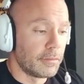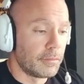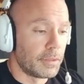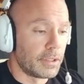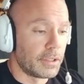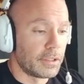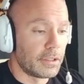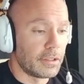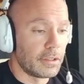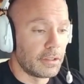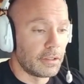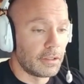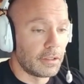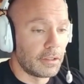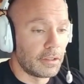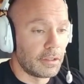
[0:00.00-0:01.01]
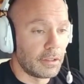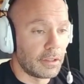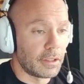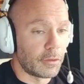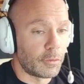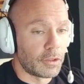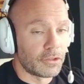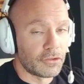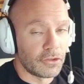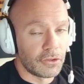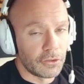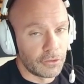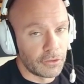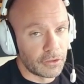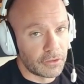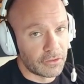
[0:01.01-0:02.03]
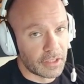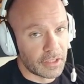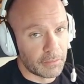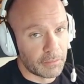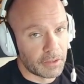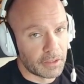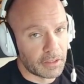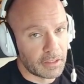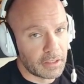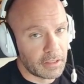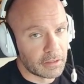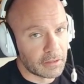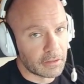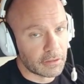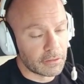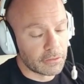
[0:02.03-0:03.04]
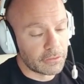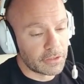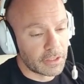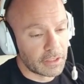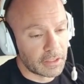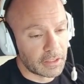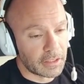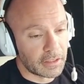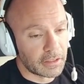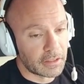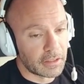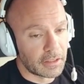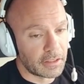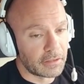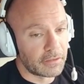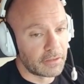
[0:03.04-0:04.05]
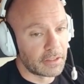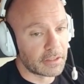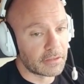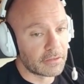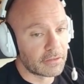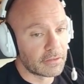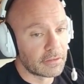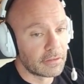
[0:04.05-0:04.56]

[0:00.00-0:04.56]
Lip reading: But I don't want you to do the same thing either. Don't take it out of context.